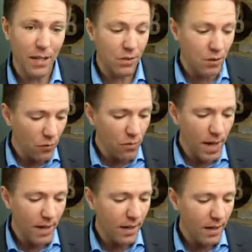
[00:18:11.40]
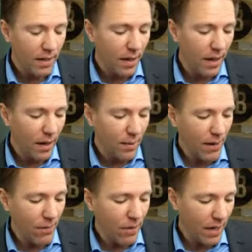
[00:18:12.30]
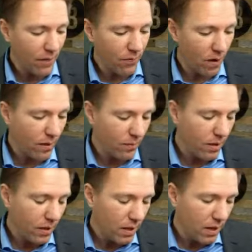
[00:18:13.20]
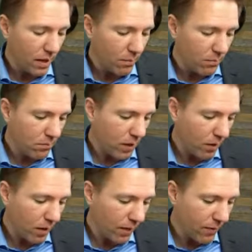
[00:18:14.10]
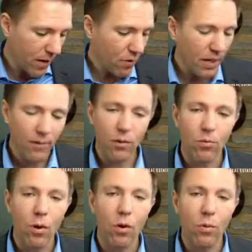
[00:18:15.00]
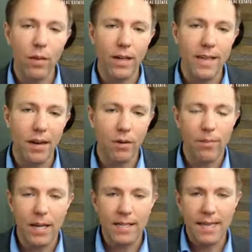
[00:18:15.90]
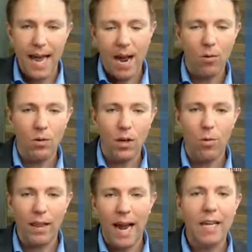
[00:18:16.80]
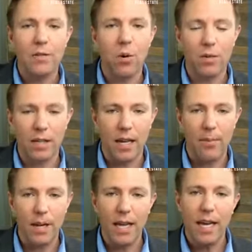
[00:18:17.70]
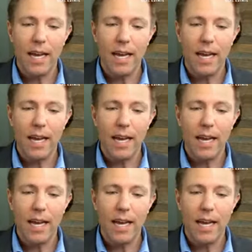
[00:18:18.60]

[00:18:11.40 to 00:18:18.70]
because you've been um, in everything from, um, you know, kind of an entry-level role within a title company to now, you know, one of the highest roles in the company.